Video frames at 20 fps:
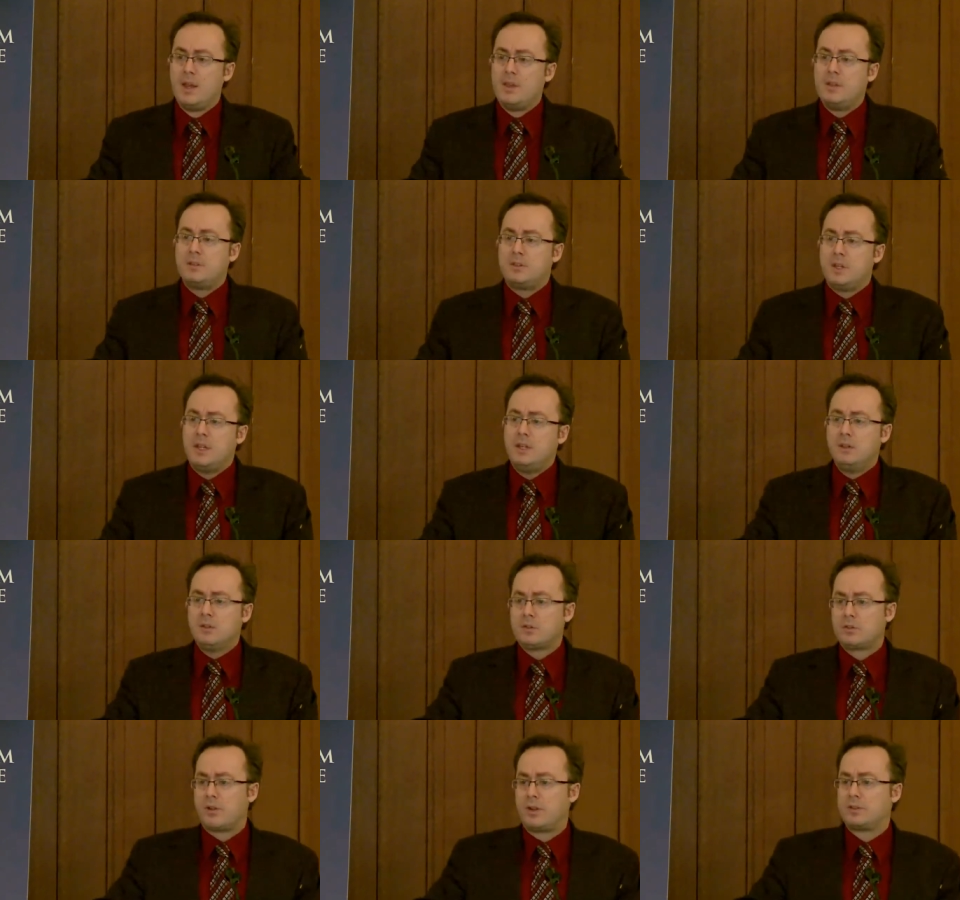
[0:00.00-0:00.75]
that's
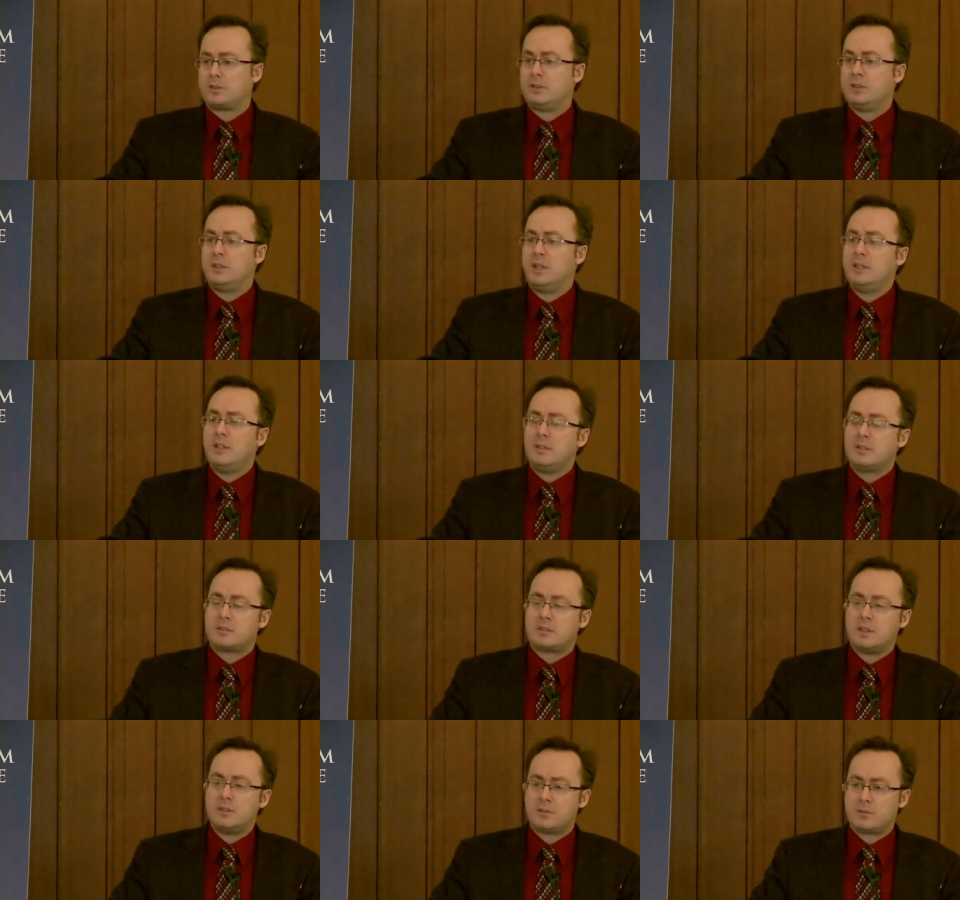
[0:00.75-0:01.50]
interested in
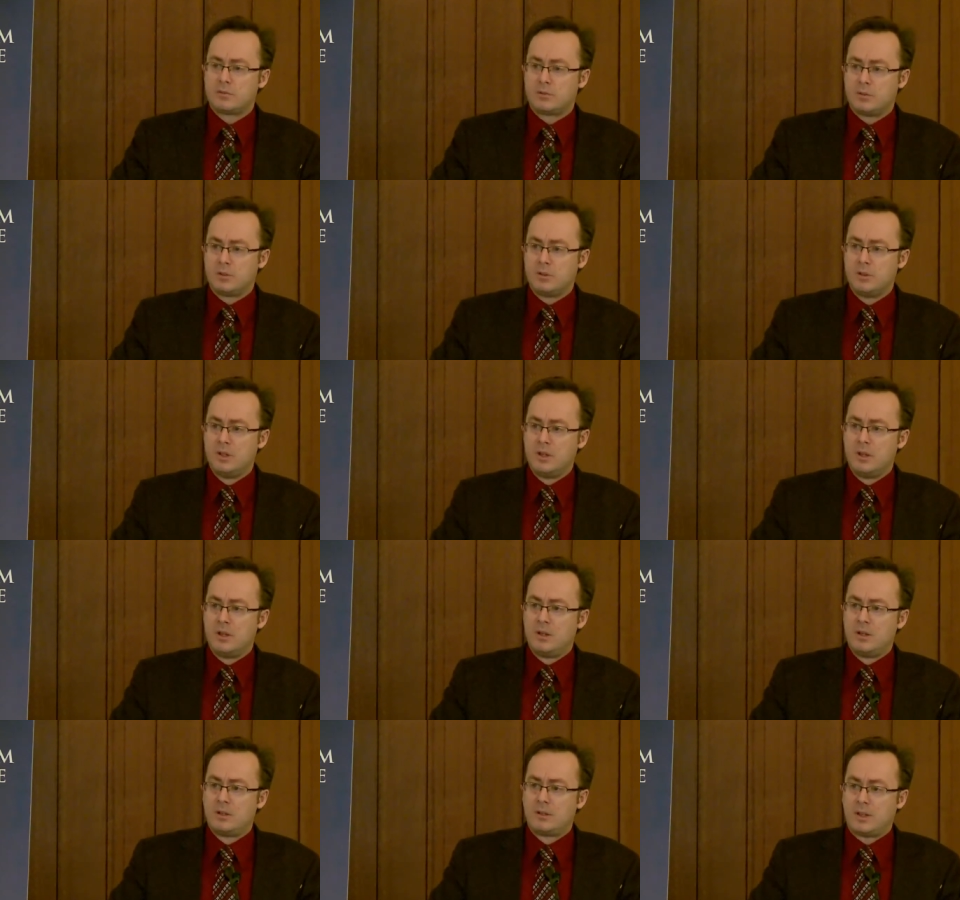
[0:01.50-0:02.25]
its central
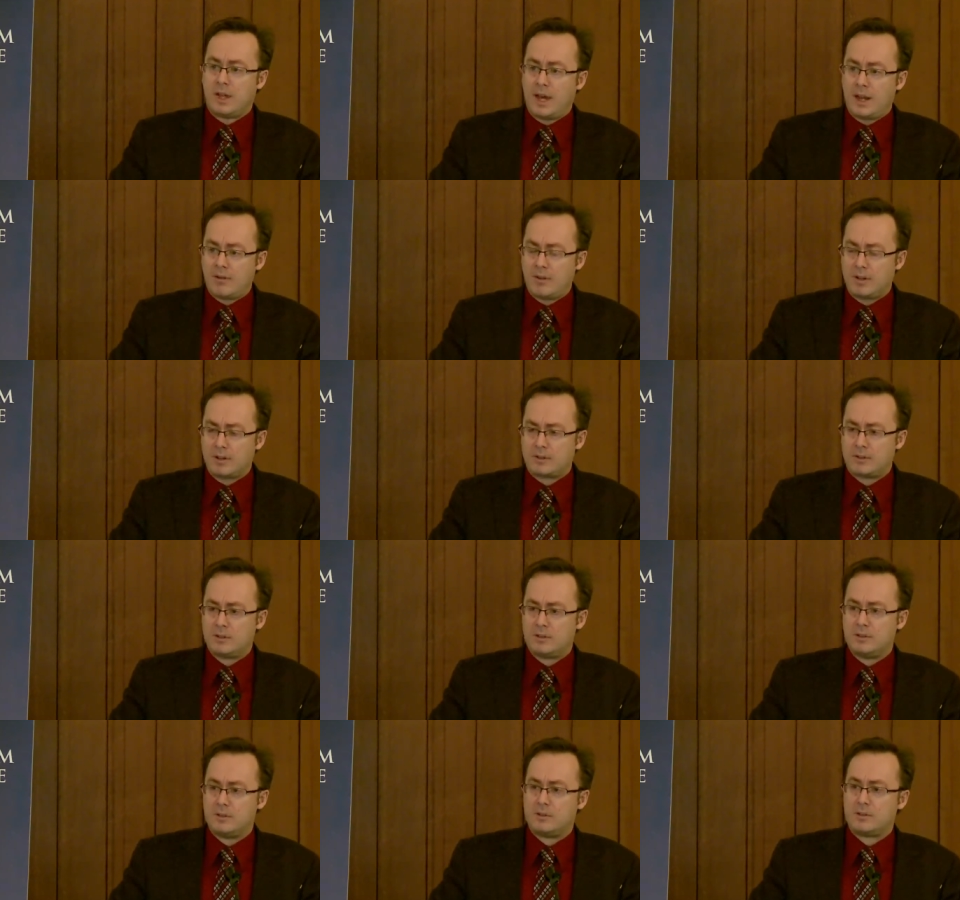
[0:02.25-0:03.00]

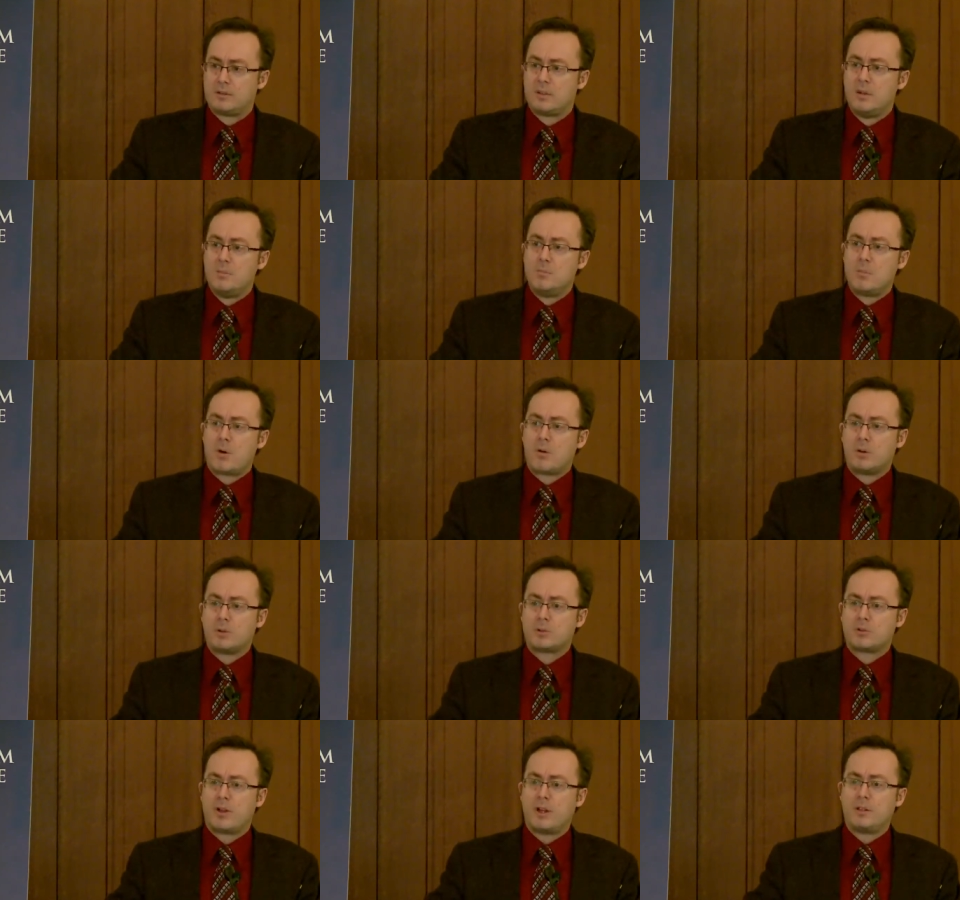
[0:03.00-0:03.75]
character's
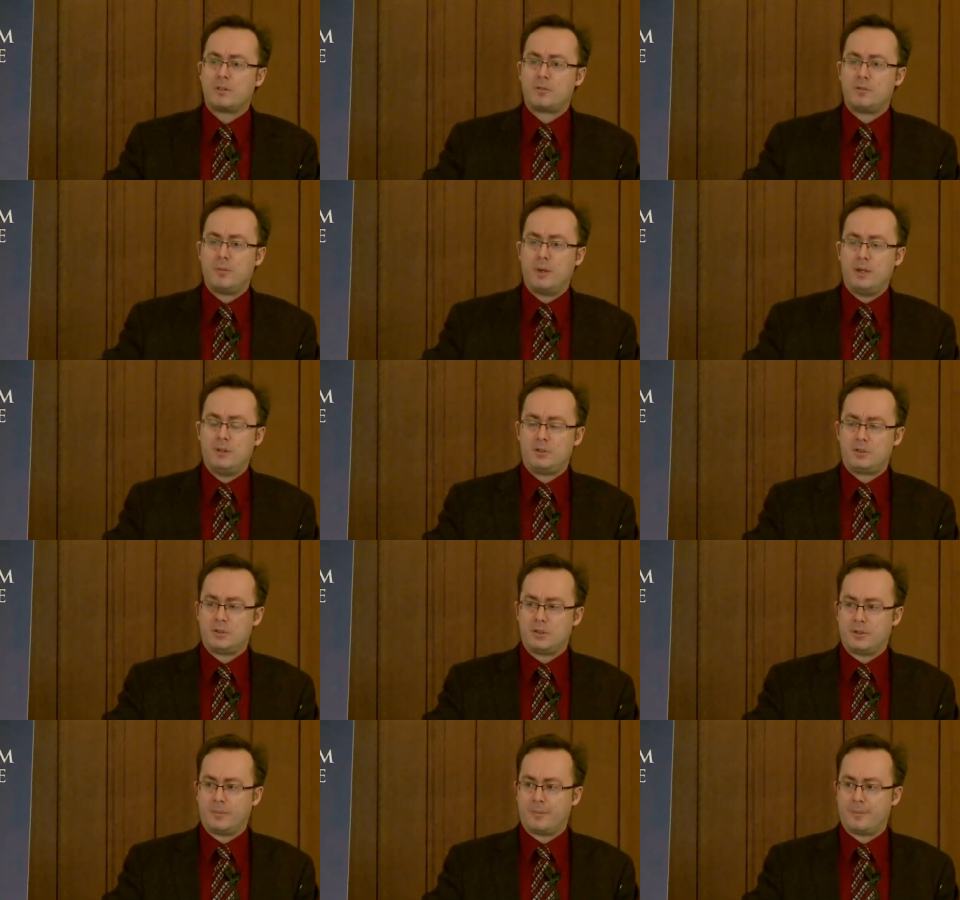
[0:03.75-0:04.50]
moral
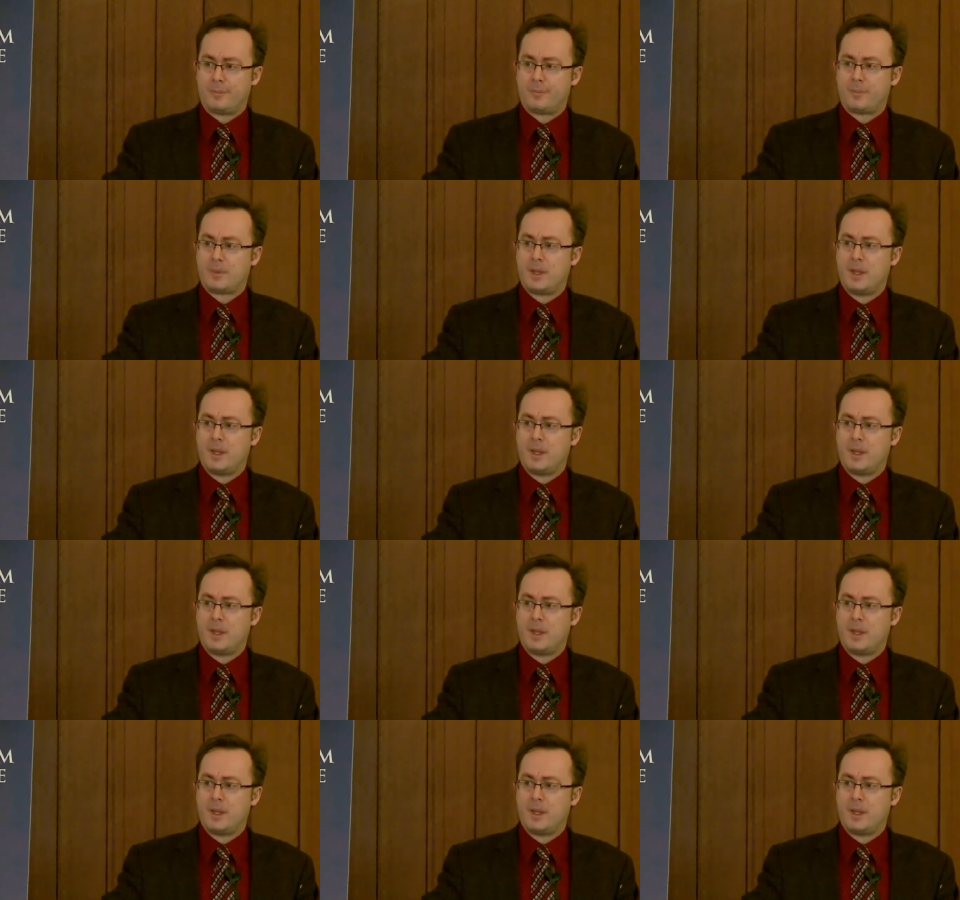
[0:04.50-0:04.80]
transformation.